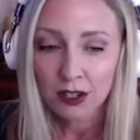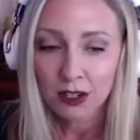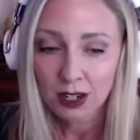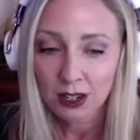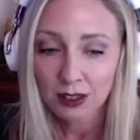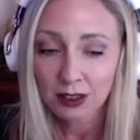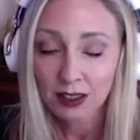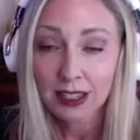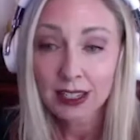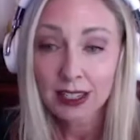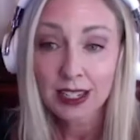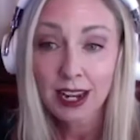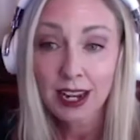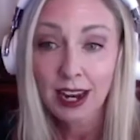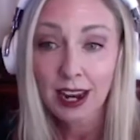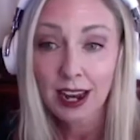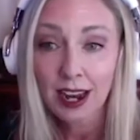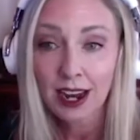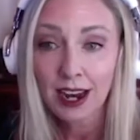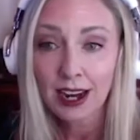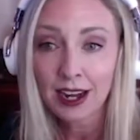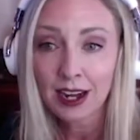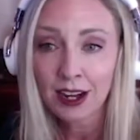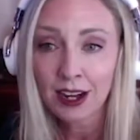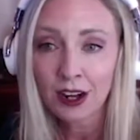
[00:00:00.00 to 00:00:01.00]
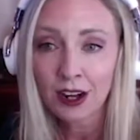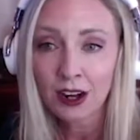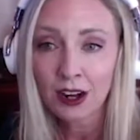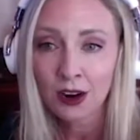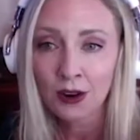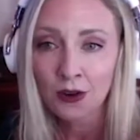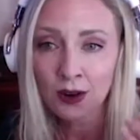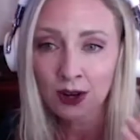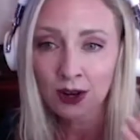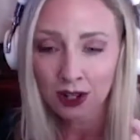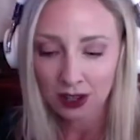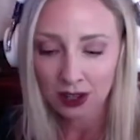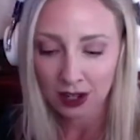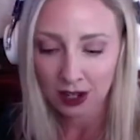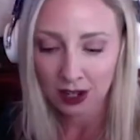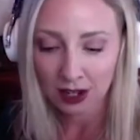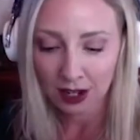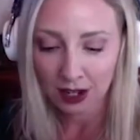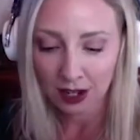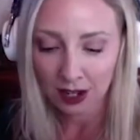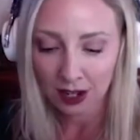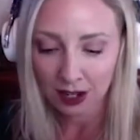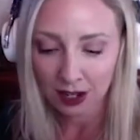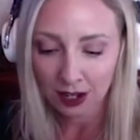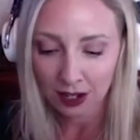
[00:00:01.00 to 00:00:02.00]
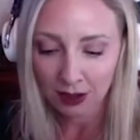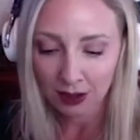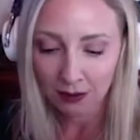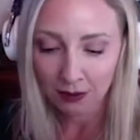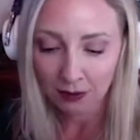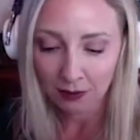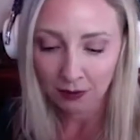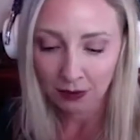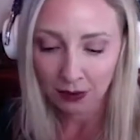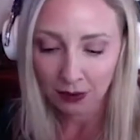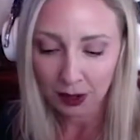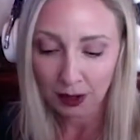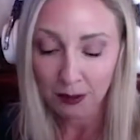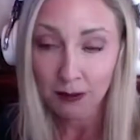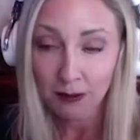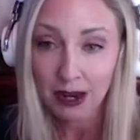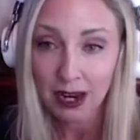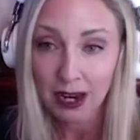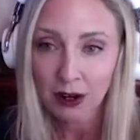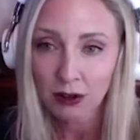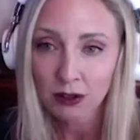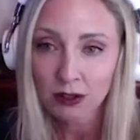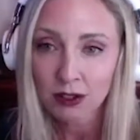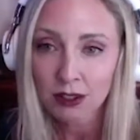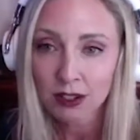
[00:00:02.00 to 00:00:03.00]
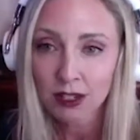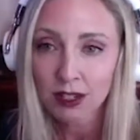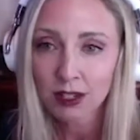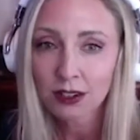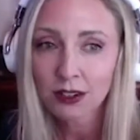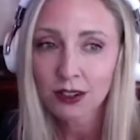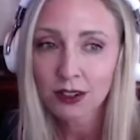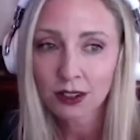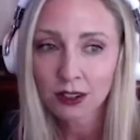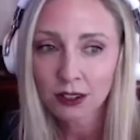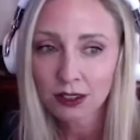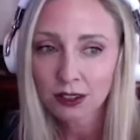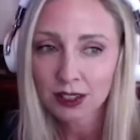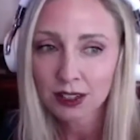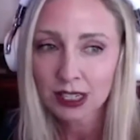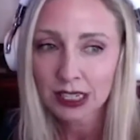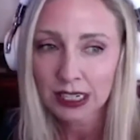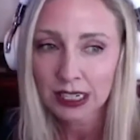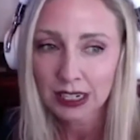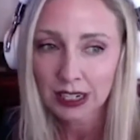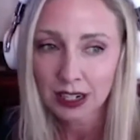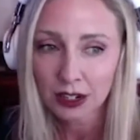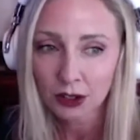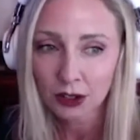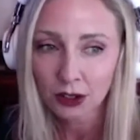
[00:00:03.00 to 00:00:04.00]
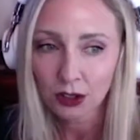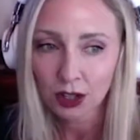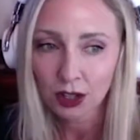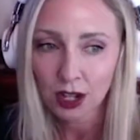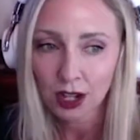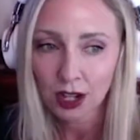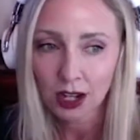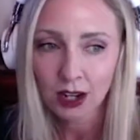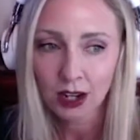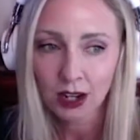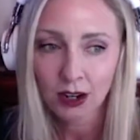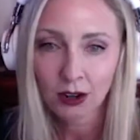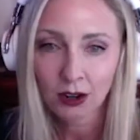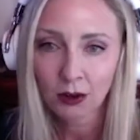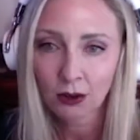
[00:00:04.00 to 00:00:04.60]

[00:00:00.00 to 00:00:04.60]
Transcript: let's say I didn't know anything about holistic healthcare